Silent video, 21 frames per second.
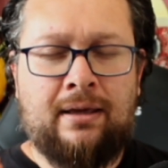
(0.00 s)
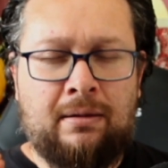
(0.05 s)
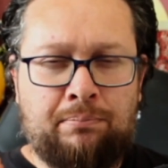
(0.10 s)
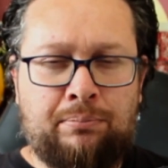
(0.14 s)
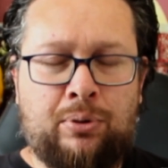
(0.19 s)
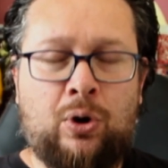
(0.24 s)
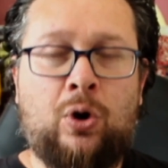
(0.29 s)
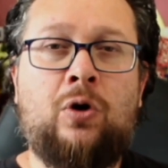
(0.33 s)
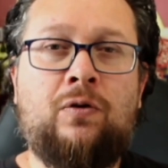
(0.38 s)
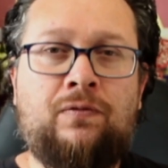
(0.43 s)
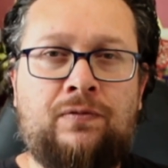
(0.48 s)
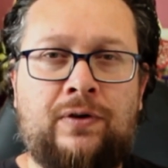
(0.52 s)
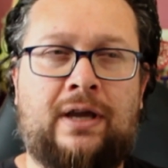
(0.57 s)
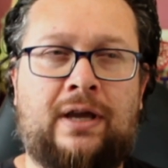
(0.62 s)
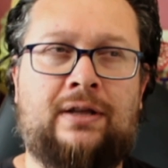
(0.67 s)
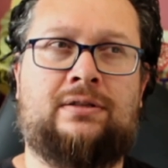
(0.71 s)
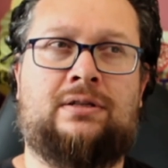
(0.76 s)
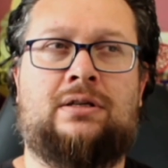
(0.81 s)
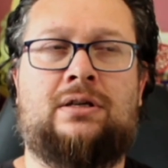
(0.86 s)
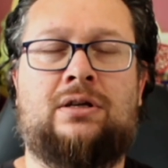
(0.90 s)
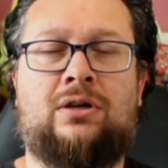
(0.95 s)

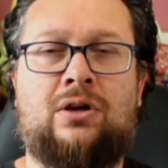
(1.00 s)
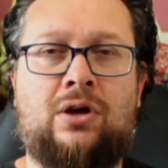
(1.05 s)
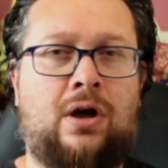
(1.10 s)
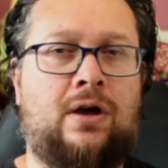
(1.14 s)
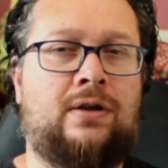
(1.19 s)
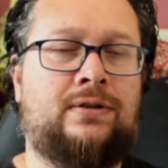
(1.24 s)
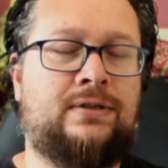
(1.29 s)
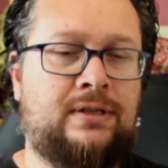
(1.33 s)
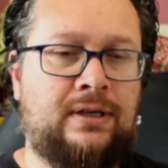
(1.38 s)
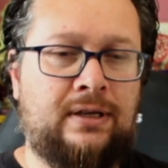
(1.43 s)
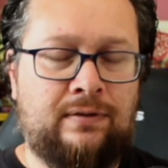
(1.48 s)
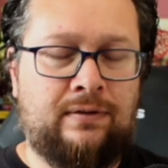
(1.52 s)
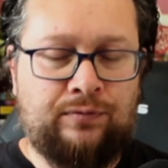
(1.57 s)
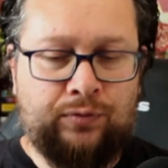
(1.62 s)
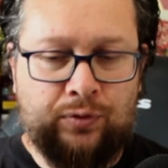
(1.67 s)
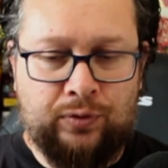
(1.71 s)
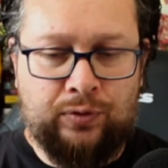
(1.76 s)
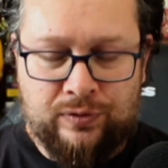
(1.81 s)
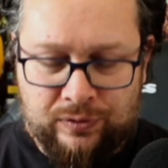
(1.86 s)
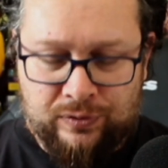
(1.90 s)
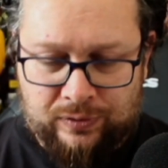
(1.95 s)
Perfect casting
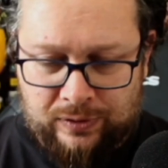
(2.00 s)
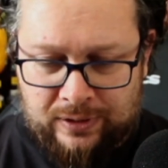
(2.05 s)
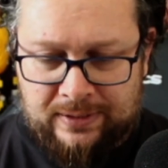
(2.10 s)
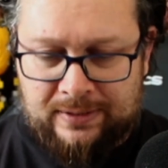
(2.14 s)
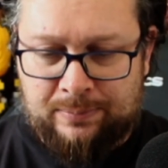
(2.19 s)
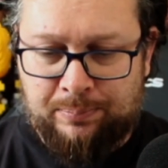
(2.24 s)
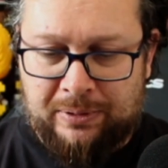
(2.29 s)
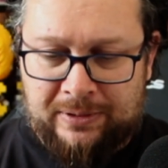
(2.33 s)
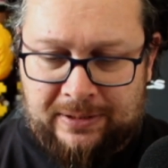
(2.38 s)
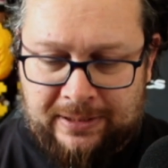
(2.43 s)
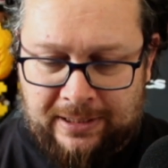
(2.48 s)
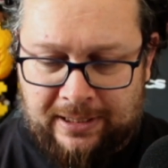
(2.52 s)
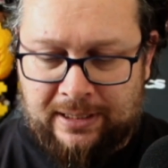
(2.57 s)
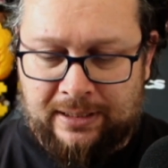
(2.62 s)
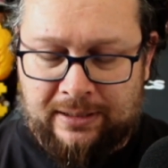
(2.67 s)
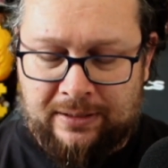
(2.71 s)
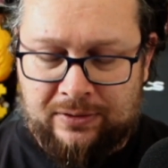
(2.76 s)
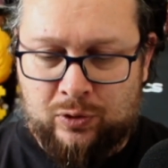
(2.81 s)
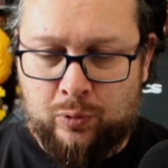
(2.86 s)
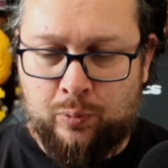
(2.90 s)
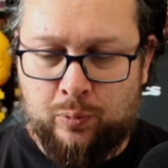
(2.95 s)
for this particular
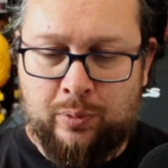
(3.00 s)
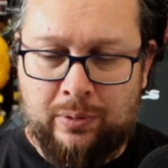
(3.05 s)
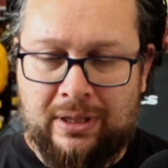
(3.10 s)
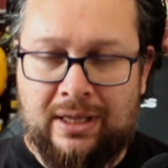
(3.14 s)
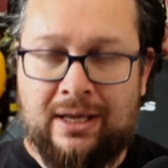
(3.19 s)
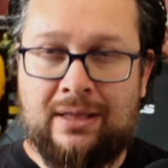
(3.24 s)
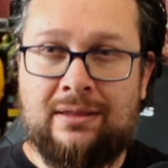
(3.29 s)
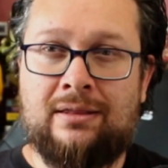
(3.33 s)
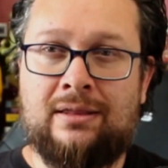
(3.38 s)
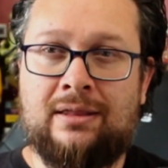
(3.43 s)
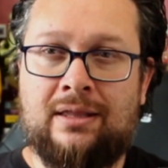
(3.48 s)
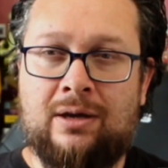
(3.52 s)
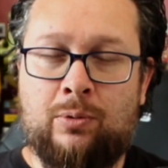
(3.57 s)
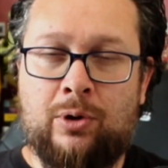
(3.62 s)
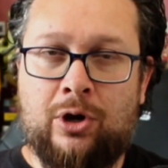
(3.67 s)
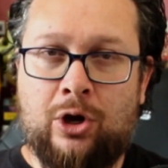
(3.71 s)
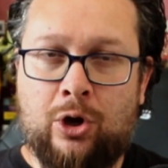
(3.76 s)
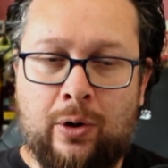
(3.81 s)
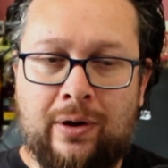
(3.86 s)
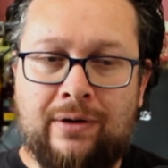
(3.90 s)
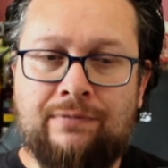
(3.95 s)
Superman that we're
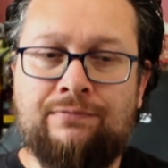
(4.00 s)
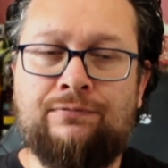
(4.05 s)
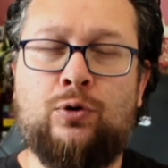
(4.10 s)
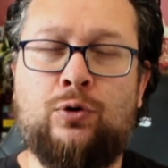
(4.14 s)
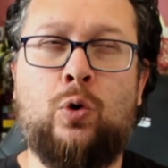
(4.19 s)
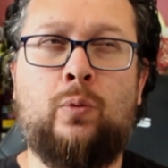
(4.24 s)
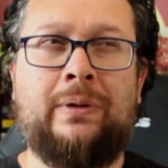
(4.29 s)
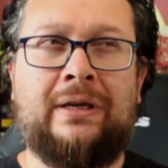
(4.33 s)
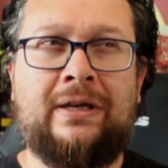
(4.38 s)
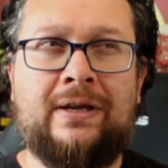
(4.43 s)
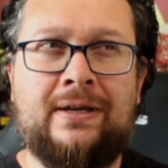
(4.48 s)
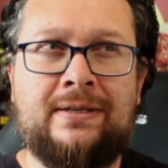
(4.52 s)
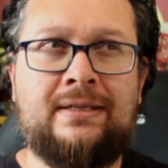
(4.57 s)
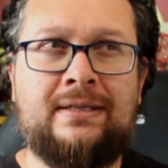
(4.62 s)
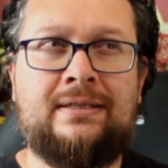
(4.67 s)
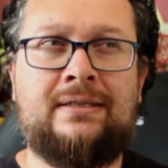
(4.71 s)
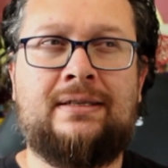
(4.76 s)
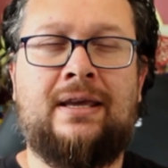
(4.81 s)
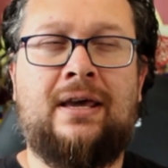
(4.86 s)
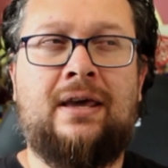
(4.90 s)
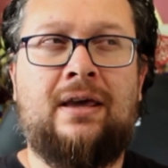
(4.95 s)
going for, because
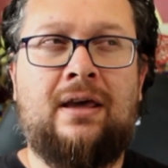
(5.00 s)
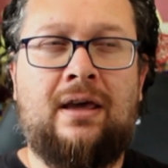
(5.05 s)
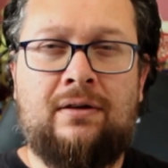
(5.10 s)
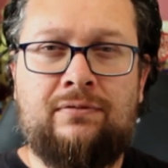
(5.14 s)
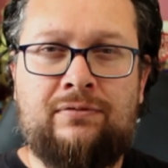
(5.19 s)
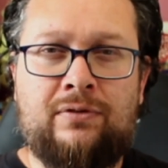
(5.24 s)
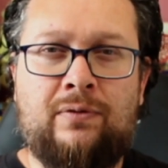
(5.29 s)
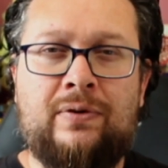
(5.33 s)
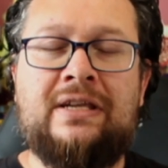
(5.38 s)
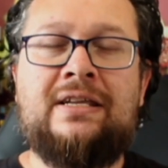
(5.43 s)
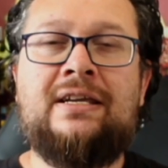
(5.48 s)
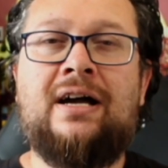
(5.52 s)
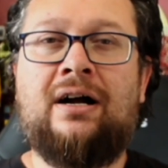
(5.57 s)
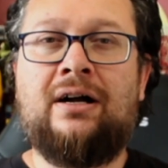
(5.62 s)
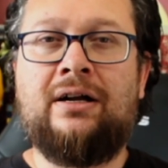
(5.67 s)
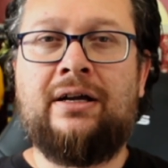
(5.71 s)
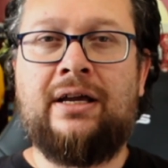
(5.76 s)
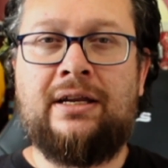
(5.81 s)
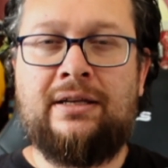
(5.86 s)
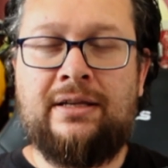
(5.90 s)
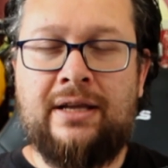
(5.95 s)
it's very
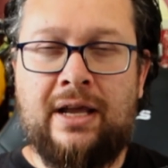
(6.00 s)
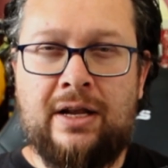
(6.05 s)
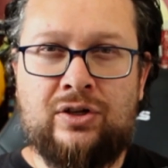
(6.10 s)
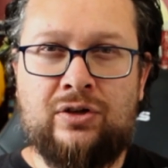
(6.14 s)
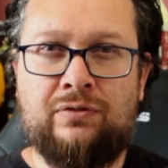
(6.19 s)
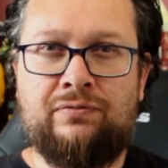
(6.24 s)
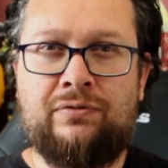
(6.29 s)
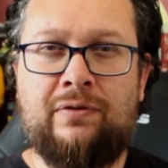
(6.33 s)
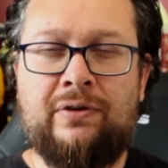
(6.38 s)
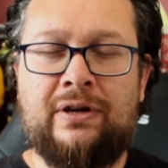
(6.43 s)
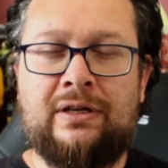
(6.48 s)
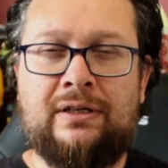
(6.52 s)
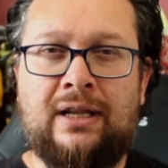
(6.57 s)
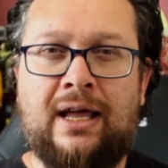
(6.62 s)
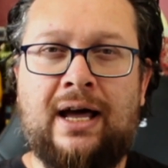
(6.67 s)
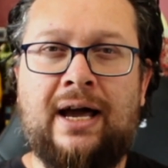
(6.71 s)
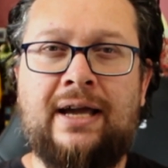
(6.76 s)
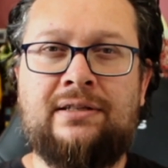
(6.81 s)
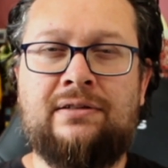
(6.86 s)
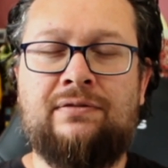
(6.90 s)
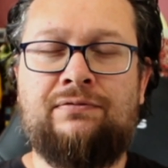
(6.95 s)
young in nature, very
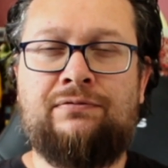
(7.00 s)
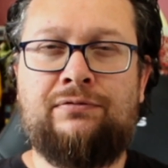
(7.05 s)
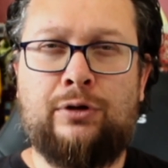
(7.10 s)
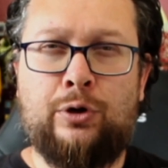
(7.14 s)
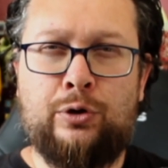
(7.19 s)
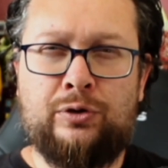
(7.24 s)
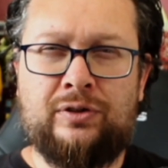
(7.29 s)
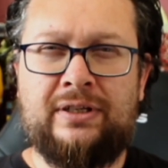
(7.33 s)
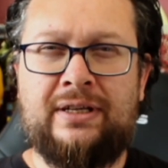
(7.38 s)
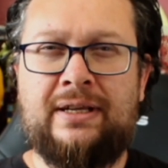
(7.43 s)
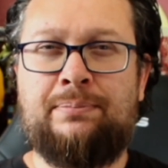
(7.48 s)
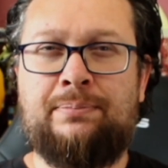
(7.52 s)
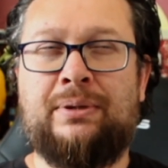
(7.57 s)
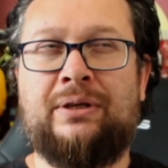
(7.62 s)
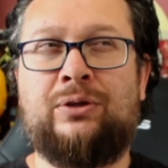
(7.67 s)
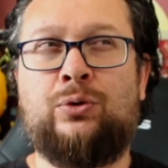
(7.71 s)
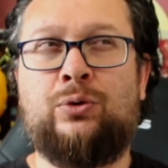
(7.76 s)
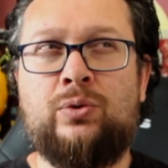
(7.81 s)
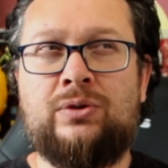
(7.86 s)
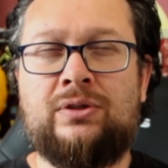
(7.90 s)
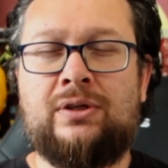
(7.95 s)
light and floaty, but
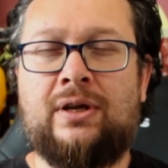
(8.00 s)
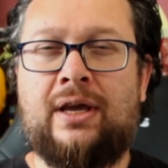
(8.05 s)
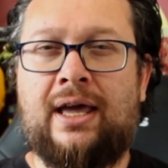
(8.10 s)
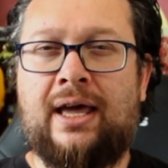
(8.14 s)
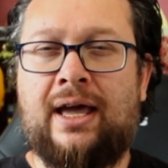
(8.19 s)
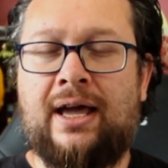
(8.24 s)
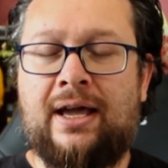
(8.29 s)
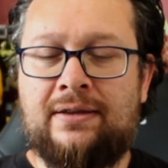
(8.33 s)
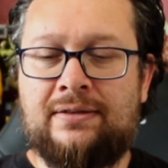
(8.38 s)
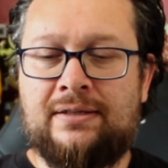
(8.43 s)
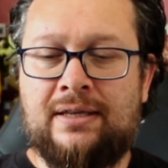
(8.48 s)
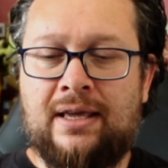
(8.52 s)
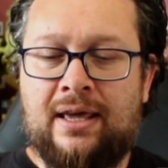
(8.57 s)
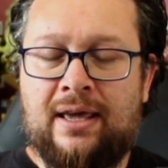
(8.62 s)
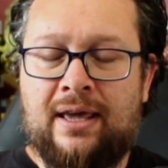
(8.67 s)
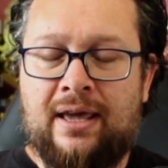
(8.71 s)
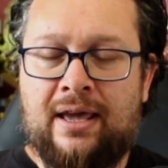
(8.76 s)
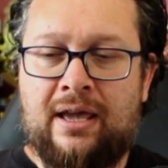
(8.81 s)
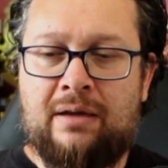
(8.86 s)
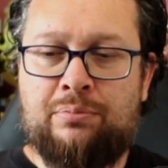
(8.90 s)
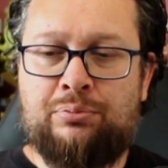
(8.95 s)
also has
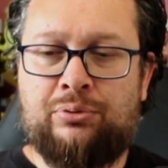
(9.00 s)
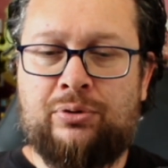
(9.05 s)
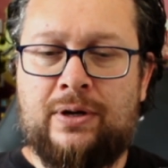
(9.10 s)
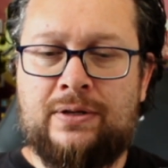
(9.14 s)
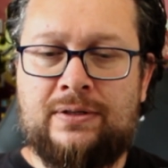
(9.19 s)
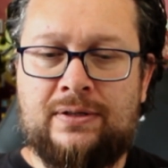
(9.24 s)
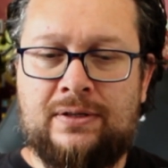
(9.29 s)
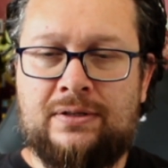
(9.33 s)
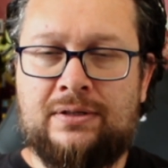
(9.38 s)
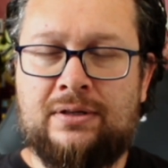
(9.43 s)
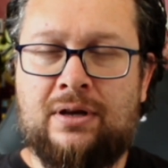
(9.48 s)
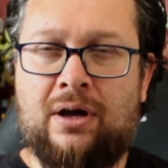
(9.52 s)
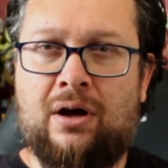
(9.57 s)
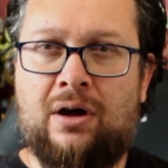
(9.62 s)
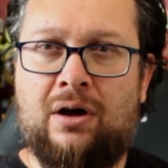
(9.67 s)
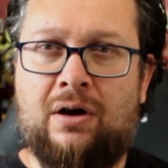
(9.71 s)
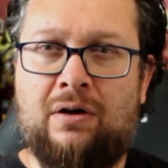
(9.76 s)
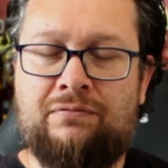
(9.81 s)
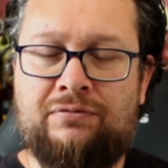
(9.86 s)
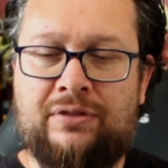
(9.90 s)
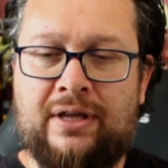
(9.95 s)
a presence
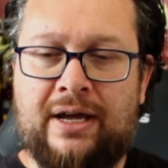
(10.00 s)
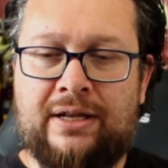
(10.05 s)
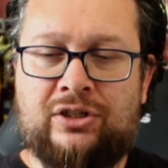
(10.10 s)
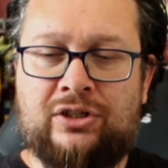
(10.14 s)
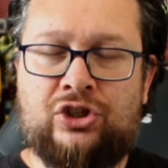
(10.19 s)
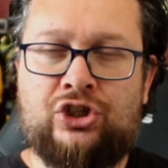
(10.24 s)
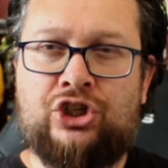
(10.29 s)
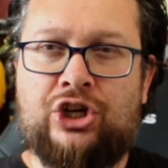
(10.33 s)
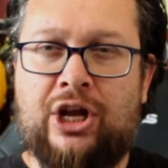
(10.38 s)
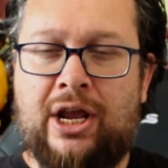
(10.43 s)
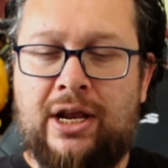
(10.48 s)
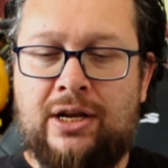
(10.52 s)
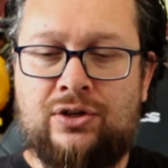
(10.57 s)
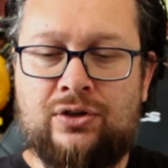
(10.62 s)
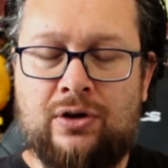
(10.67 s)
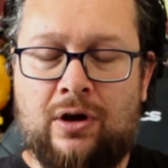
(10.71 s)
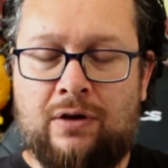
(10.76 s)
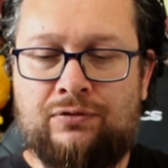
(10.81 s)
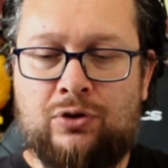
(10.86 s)
of that change of